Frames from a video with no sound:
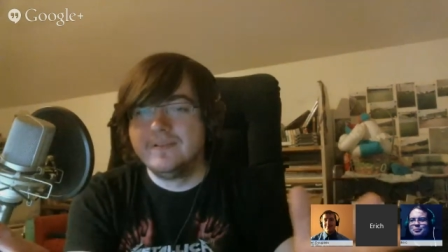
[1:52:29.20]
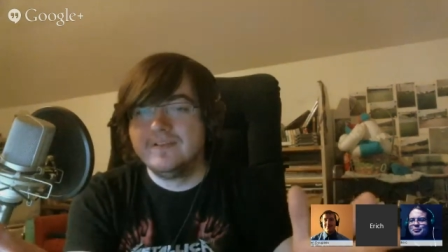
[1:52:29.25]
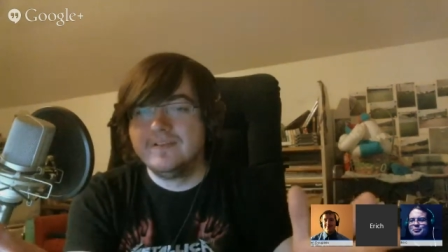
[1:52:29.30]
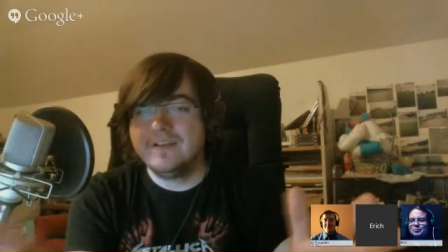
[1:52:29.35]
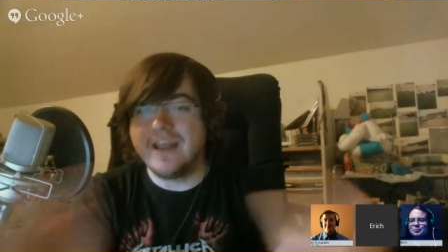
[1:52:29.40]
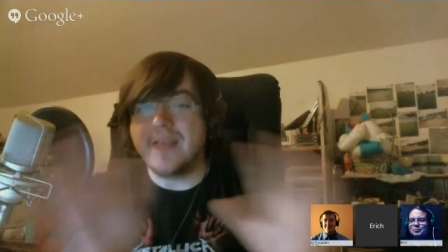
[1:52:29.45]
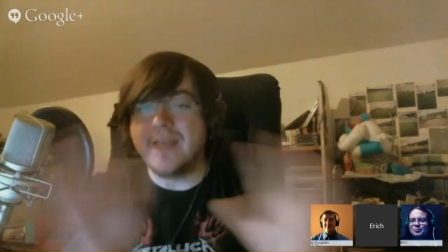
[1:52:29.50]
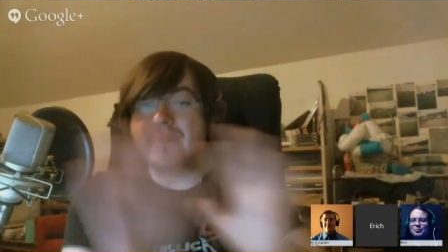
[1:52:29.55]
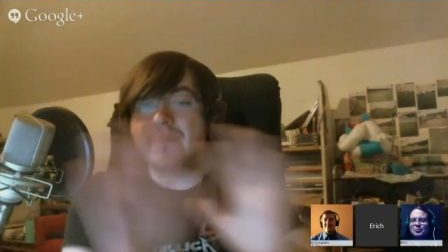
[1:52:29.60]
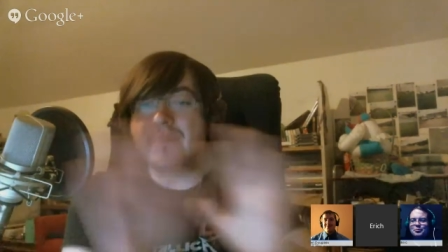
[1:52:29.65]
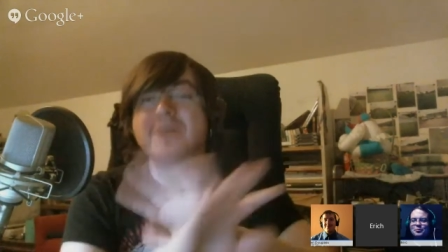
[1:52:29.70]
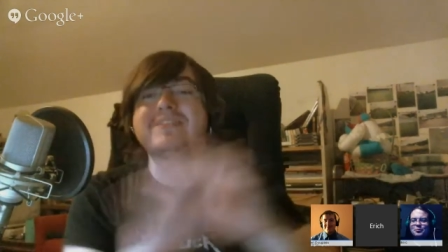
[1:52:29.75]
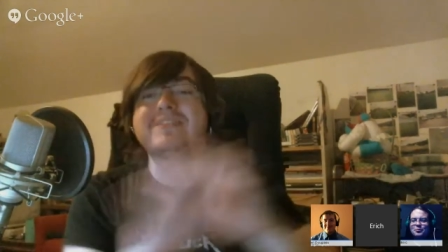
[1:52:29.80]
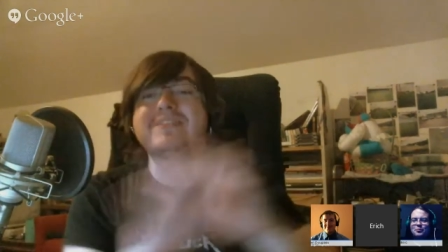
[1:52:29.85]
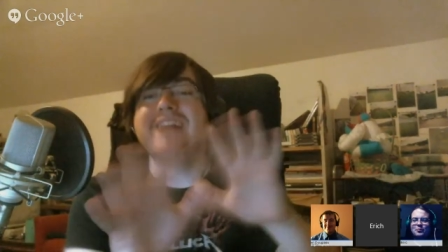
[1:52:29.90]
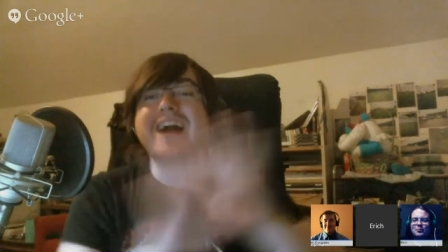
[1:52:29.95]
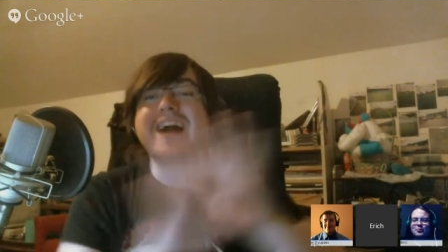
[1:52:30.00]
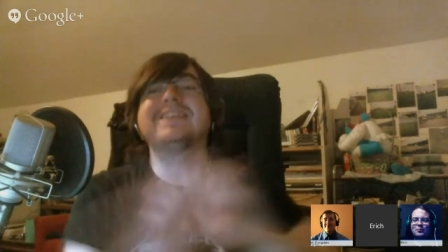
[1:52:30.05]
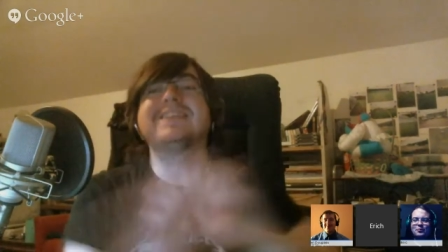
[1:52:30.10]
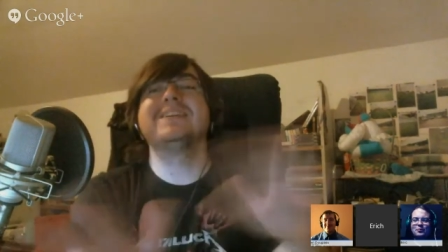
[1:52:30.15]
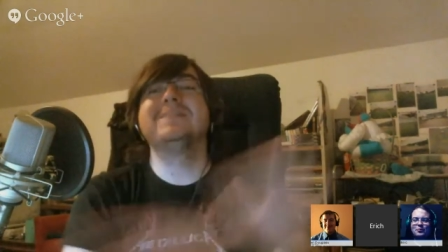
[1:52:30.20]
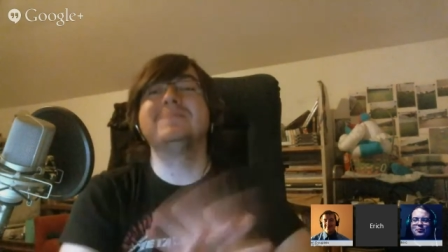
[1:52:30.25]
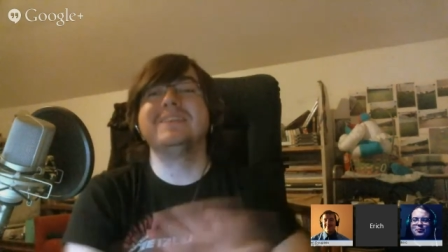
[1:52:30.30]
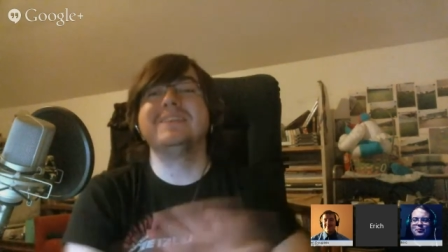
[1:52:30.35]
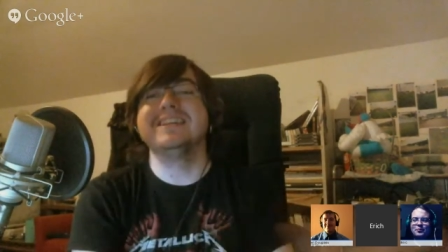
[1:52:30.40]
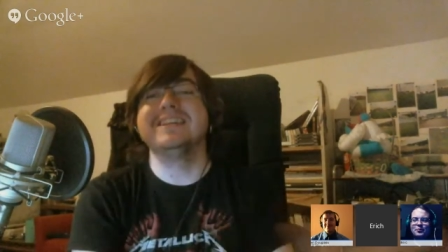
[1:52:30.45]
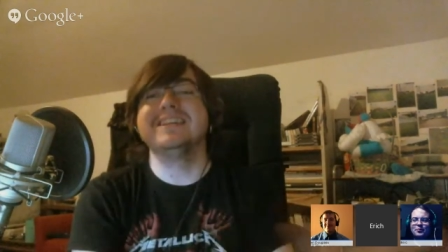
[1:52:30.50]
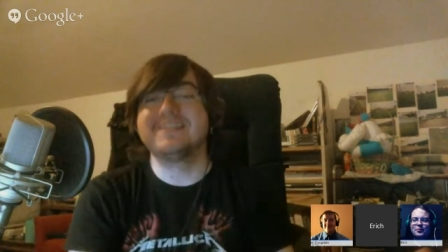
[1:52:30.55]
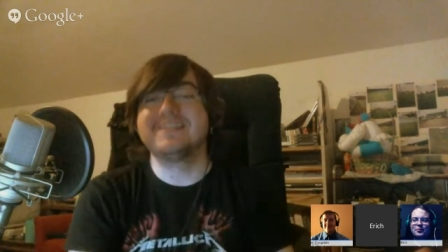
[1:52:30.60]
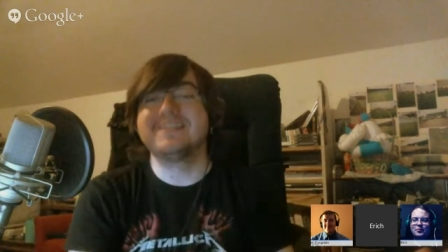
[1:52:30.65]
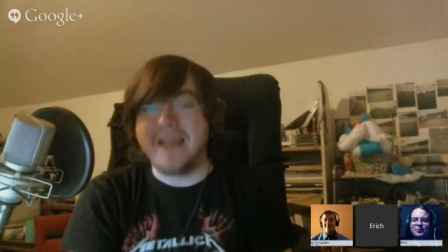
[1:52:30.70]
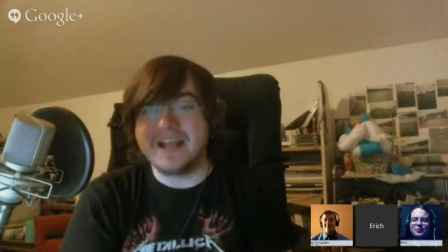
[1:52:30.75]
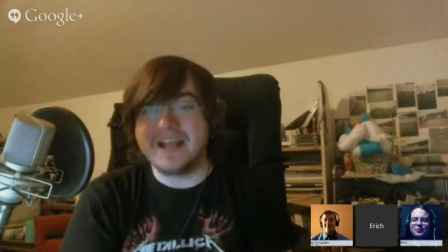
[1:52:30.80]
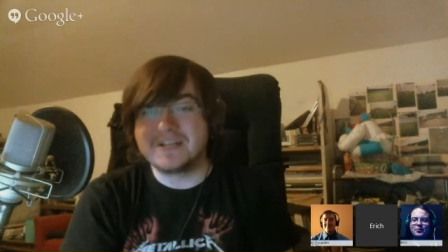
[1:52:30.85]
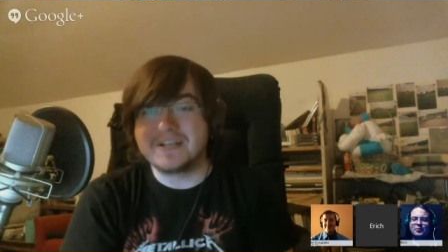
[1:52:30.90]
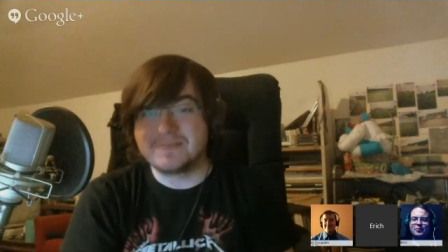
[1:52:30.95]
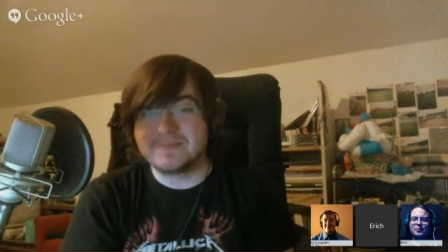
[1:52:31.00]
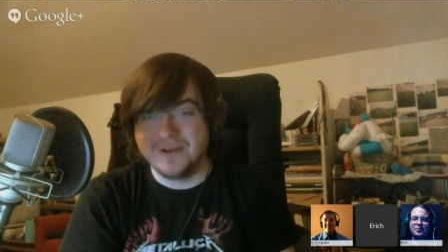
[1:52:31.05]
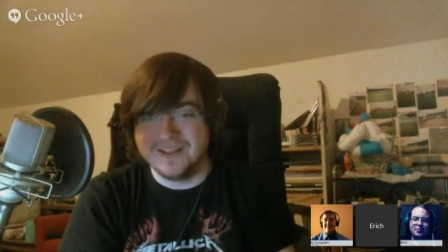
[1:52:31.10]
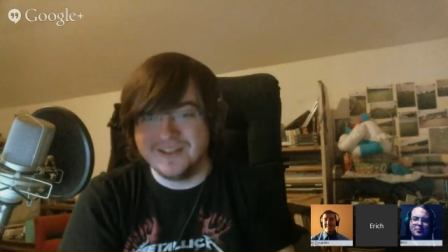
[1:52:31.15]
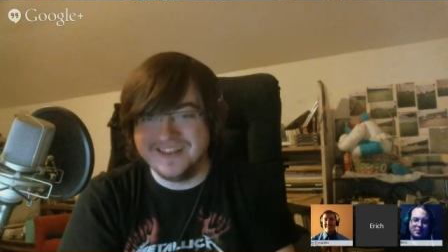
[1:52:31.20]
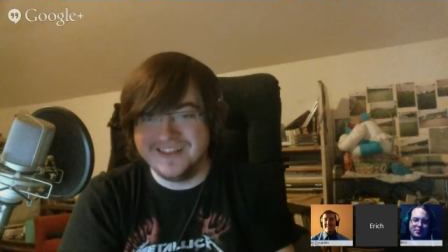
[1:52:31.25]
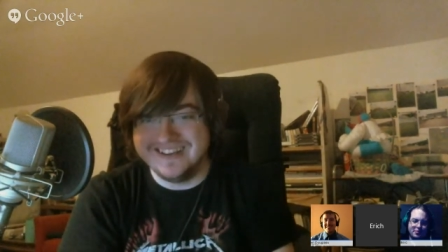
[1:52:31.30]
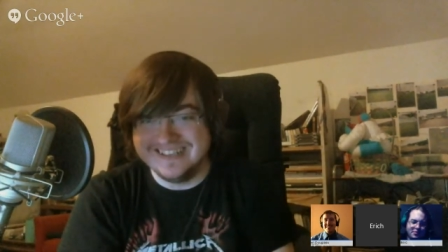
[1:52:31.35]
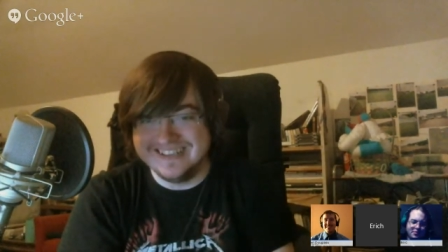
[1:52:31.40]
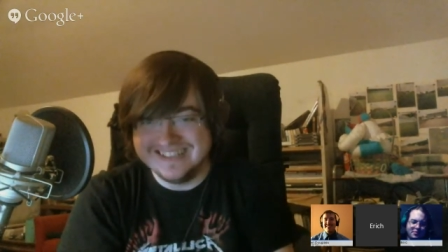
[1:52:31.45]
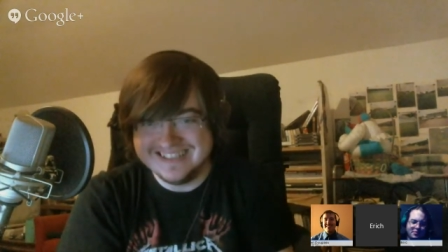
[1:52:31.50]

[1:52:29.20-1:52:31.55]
Namco's not going to be in Smash Brothers.